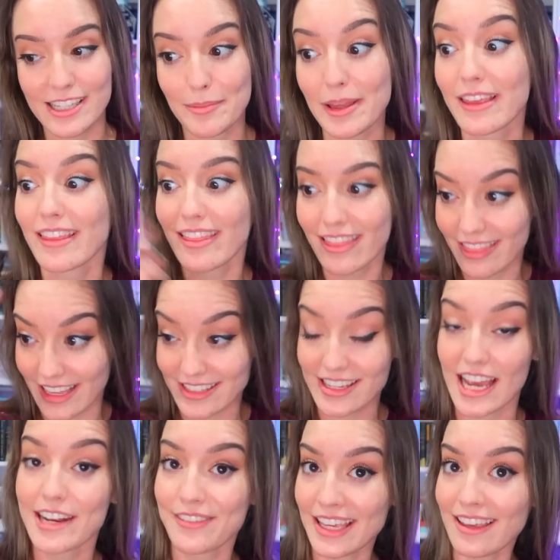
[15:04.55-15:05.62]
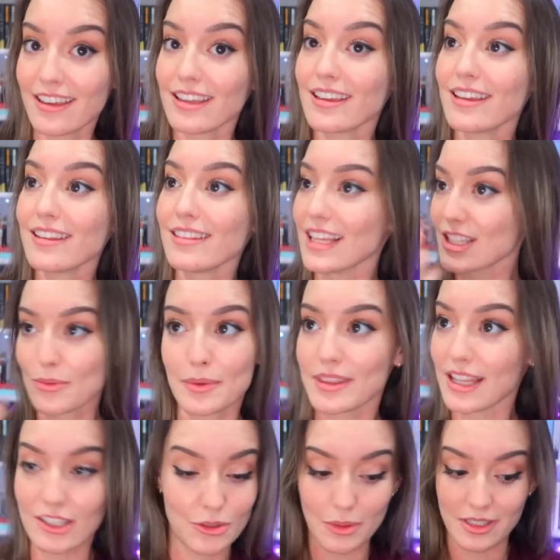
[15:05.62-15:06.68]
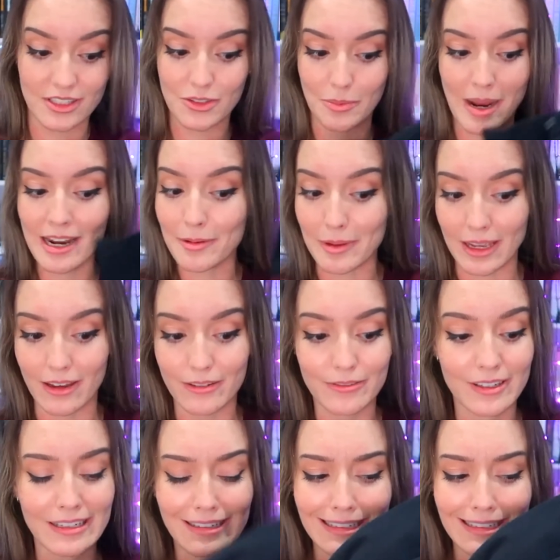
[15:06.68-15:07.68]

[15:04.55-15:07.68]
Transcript: And I'm like, that's kind of it. That's what it's reminding me of.